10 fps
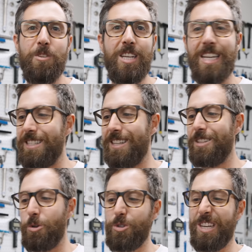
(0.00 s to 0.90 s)
much easier.
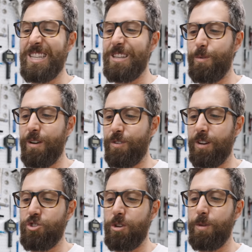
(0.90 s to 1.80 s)
It's also easier when I've
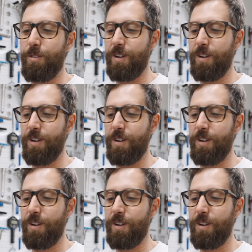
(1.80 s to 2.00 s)
got Jimmy or